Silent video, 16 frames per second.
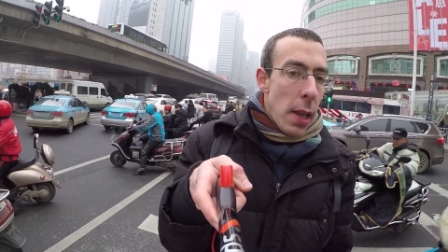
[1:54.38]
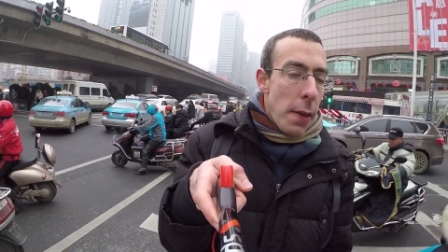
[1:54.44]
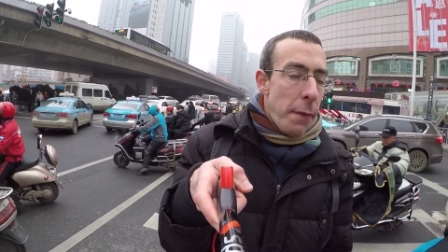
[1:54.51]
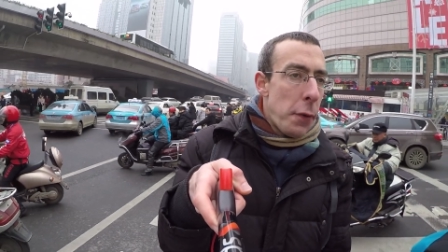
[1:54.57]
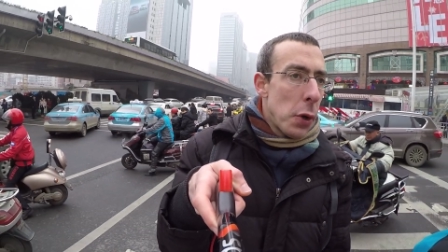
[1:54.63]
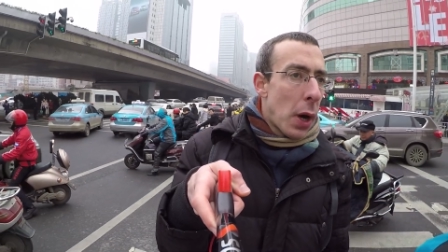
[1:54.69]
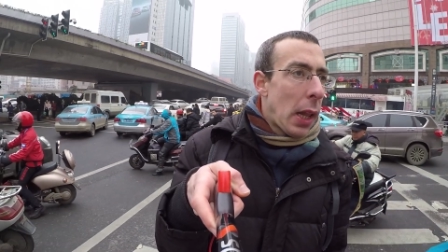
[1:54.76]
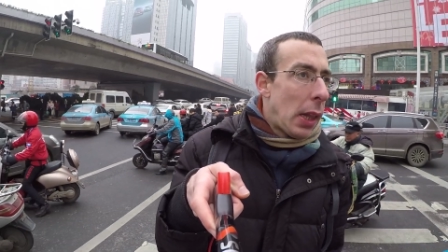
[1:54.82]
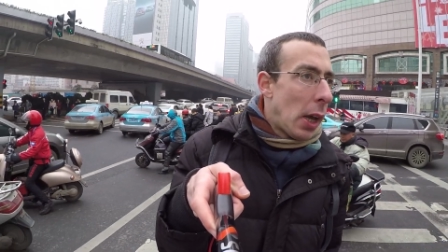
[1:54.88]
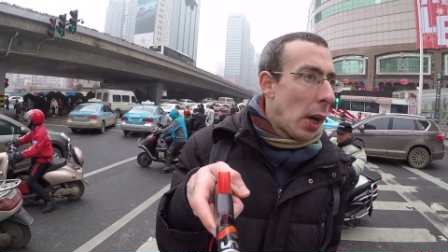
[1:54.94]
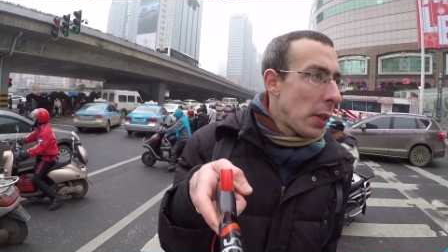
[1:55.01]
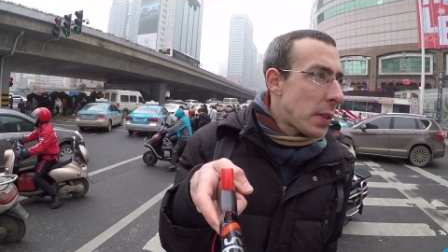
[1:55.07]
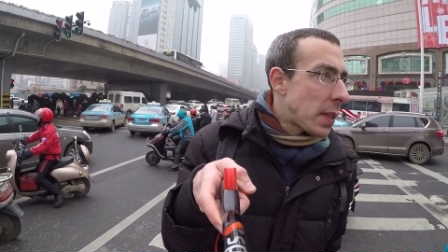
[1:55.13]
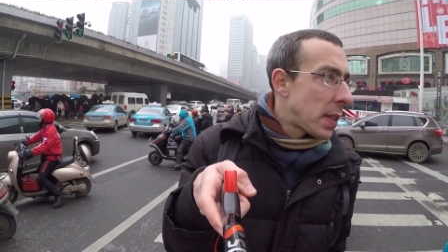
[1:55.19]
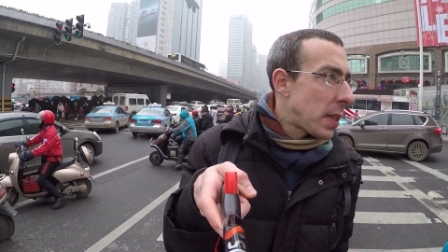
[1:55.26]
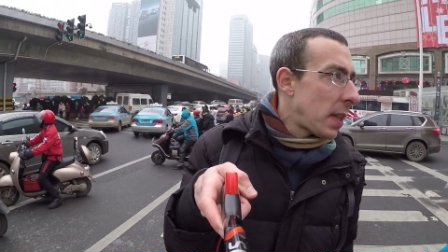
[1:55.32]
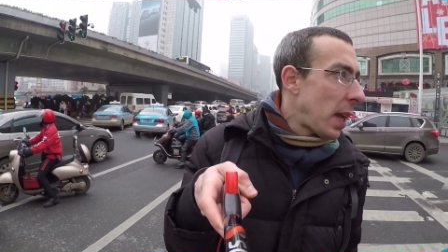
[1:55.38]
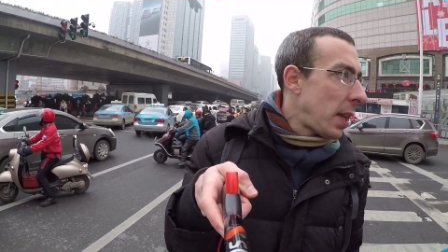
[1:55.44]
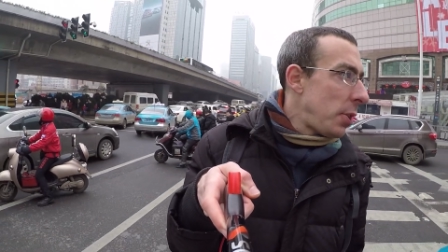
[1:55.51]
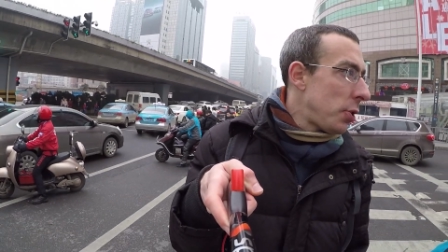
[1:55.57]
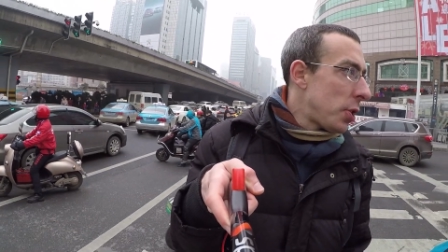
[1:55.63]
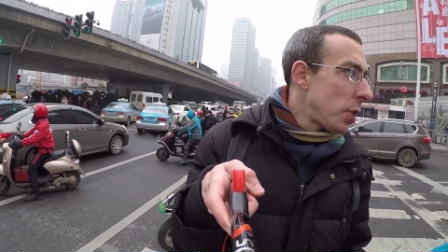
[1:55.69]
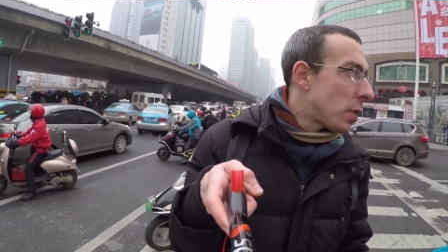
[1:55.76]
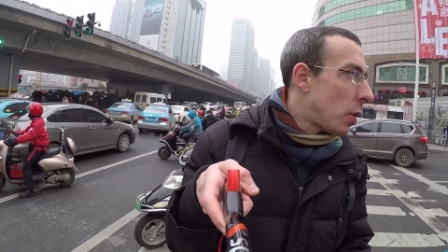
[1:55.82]
if you are lost
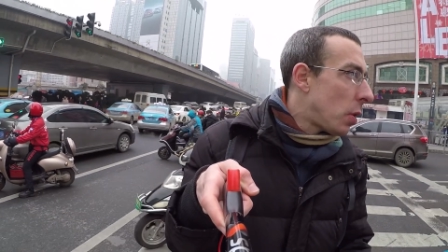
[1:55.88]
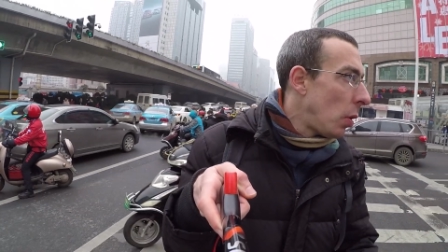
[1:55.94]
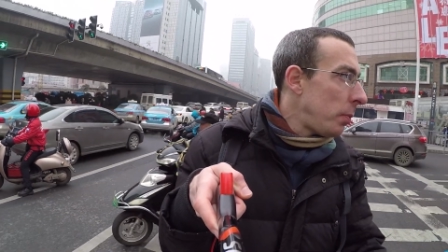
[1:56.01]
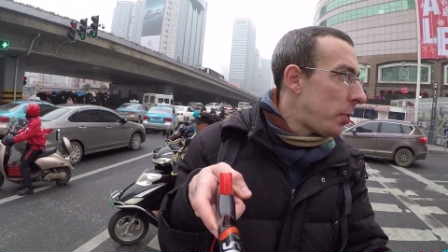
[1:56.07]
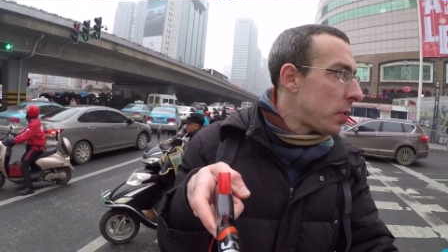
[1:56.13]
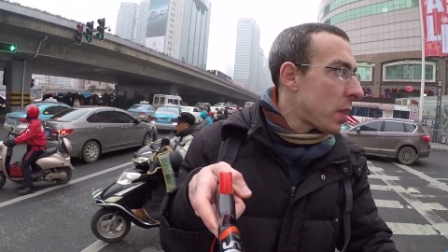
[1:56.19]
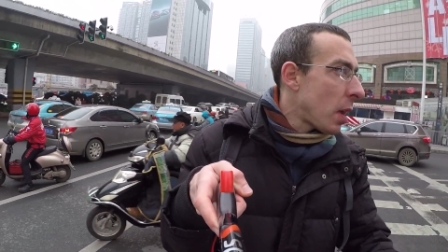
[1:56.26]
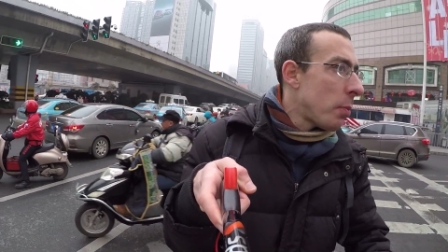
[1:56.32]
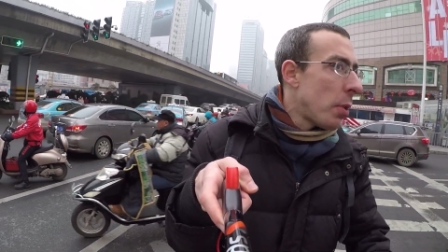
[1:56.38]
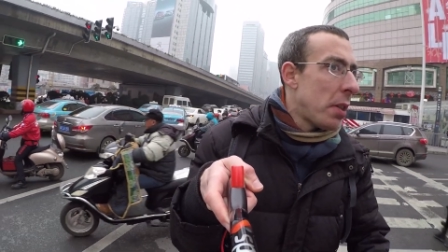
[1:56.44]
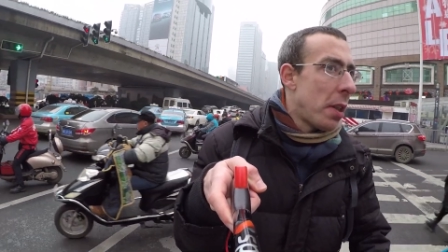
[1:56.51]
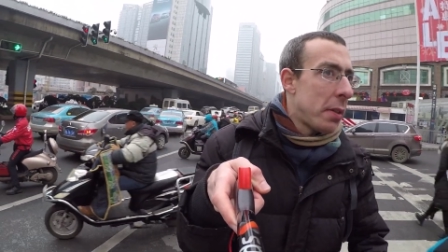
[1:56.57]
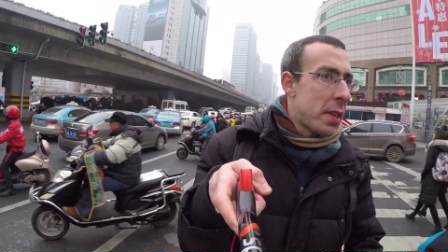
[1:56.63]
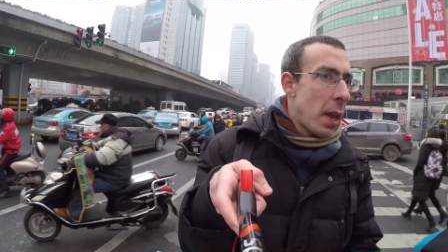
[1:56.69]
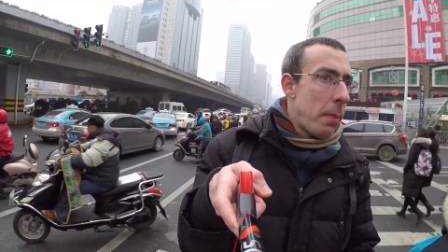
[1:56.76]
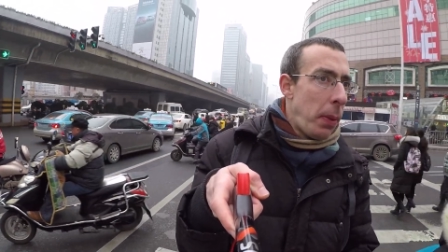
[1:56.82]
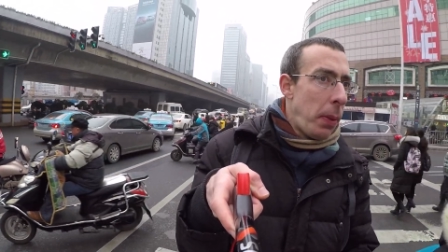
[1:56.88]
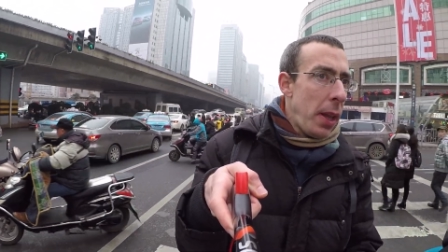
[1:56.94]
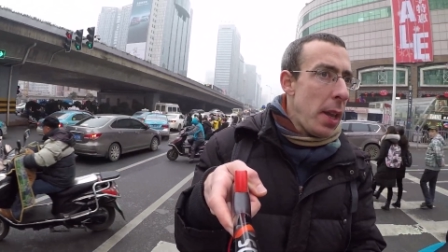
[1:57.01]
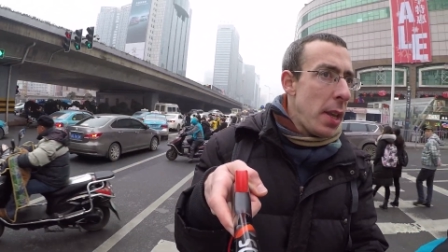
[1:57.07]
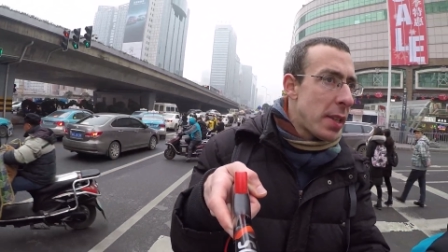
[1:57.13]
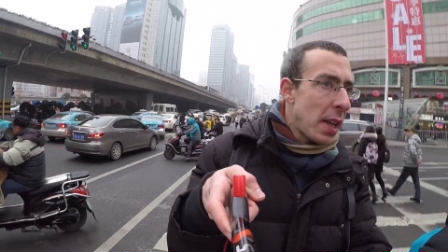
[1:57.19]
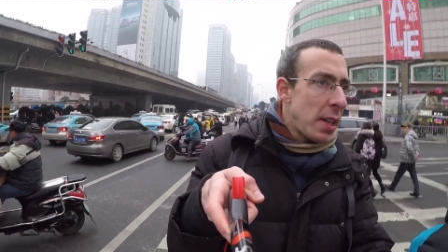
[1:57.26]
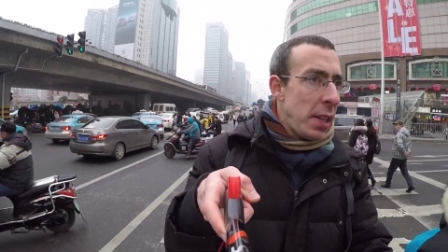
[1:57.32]
and you just go to someone and say,
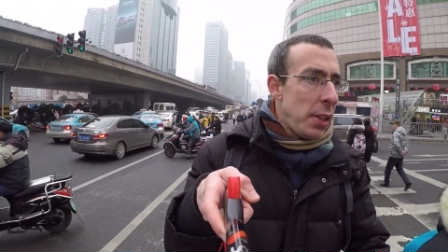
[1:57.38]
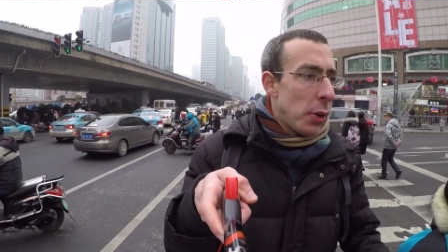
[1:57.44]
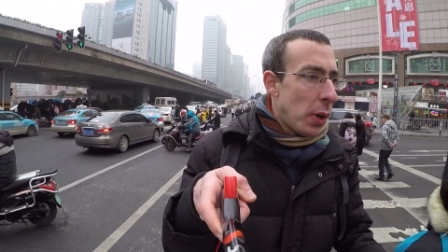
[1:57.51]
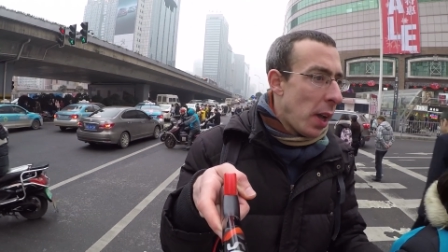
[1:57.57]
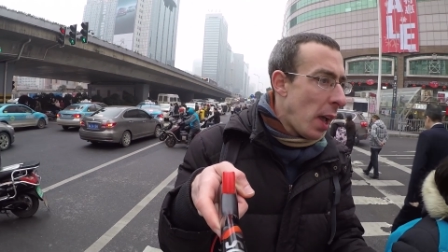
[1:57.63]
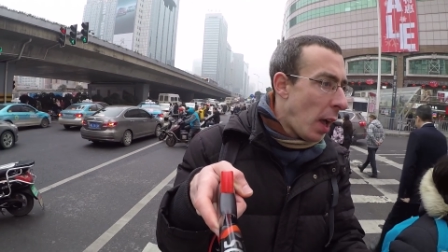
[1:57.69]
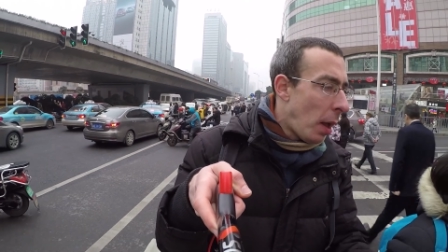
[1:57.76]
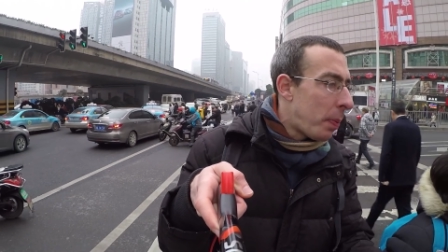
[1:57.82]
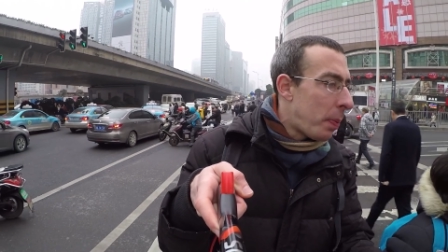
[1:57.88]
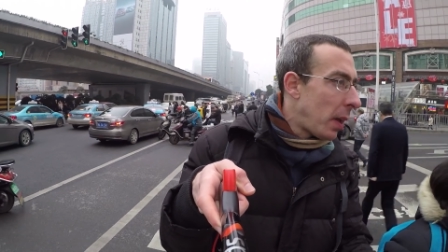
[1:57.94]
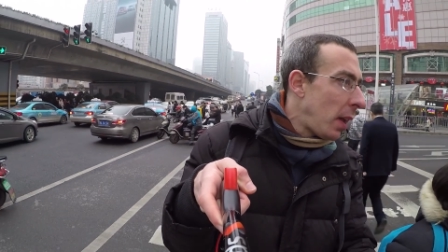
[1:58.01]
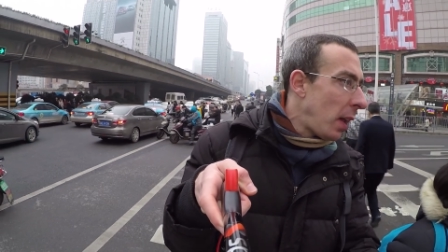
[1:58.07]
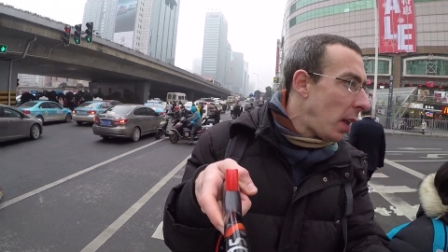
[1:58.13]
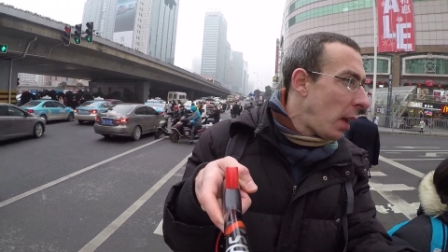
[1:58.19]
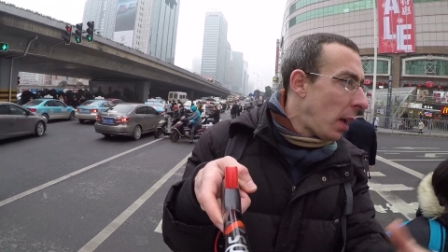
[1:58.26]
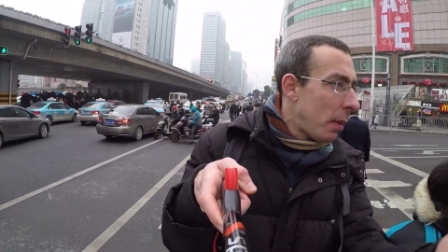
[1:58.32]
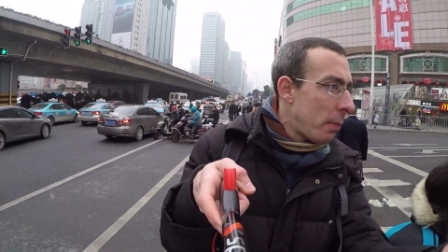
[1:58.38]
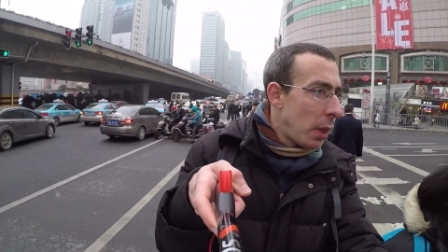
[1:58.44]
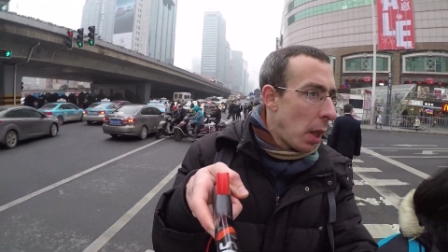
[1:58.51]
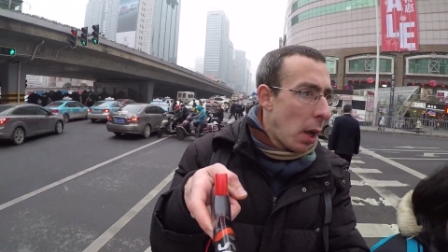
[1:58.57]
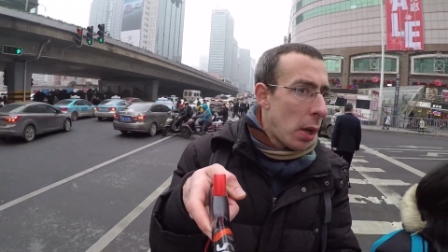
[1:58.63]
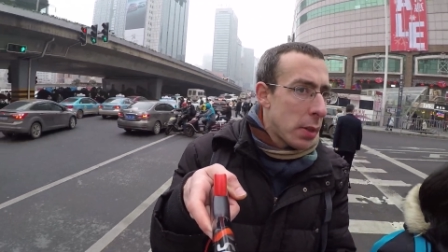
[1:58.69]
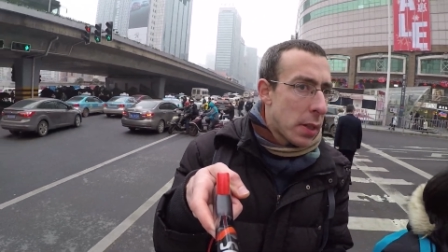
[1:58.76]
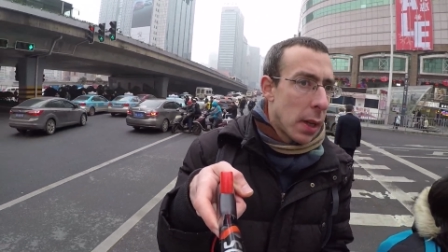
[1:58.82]
please, I need your help, I'm
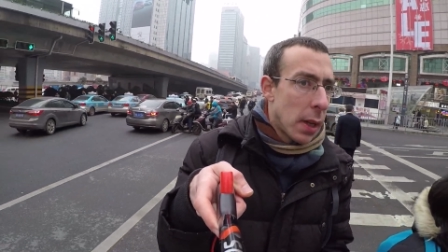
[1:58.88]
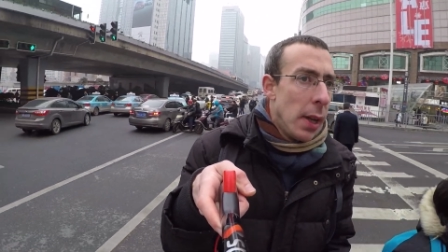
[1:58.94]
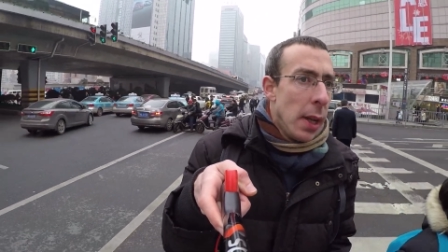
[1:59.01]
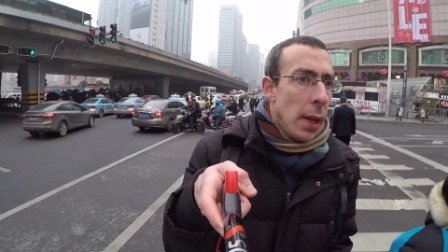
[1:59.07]
lost.